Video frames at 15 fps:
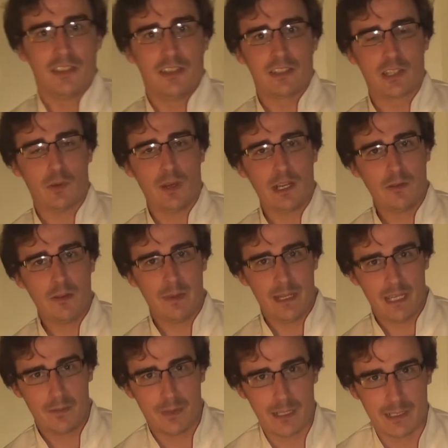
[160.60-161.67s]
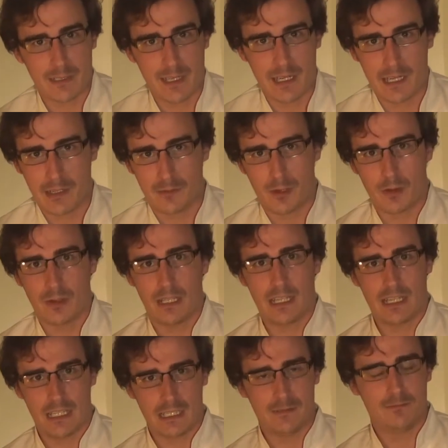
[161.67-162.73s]
So why don't we begin by seeing what
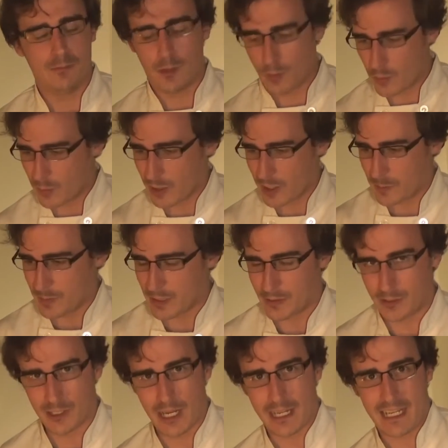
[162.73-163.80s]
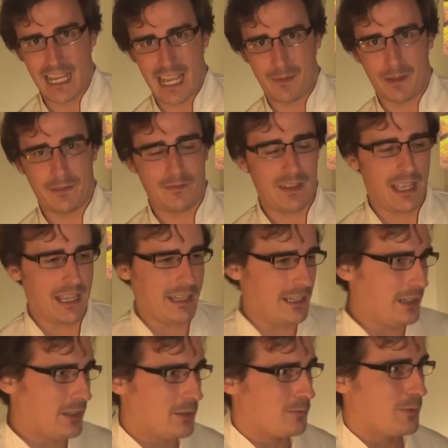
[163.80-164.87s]
we're working with the jicama. And you
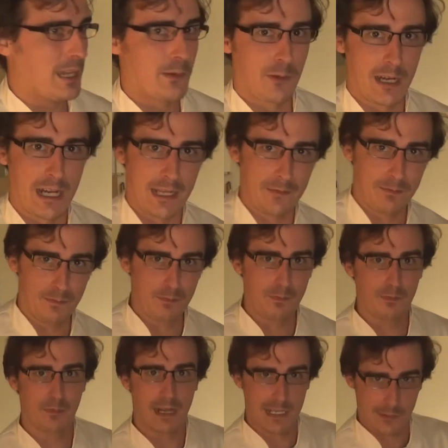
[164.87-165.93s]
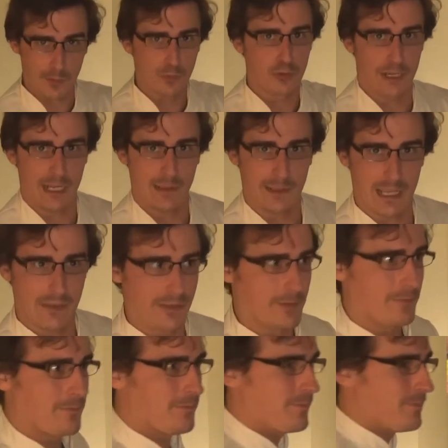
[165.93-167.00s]
know, while we're at it, might as well preheat the oven.